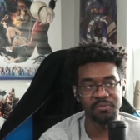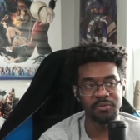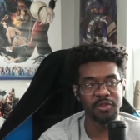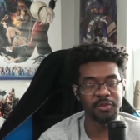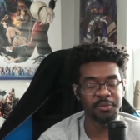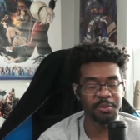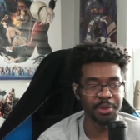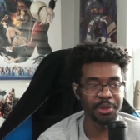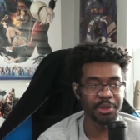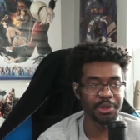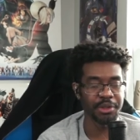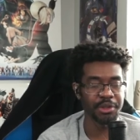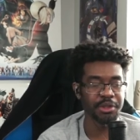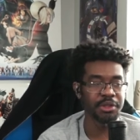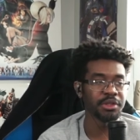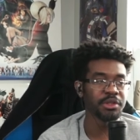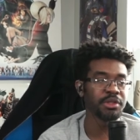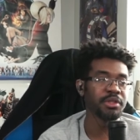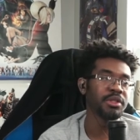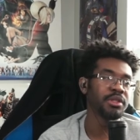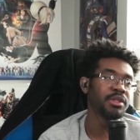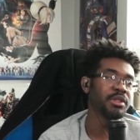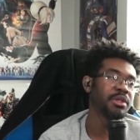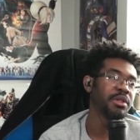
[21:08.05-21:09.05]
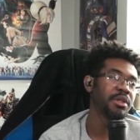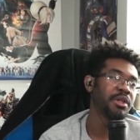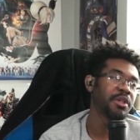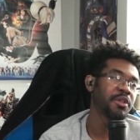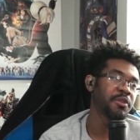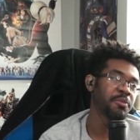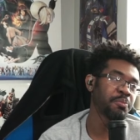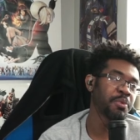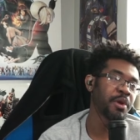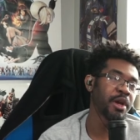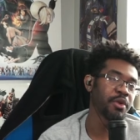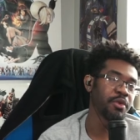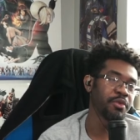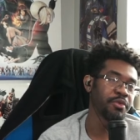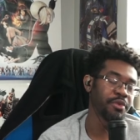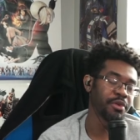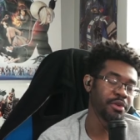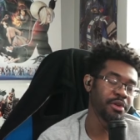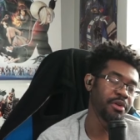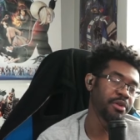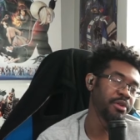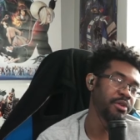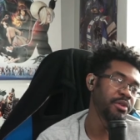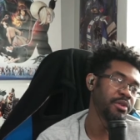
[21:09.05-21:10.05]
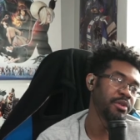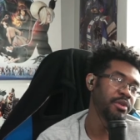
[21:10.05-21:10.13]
It's pretty good. Probably overall.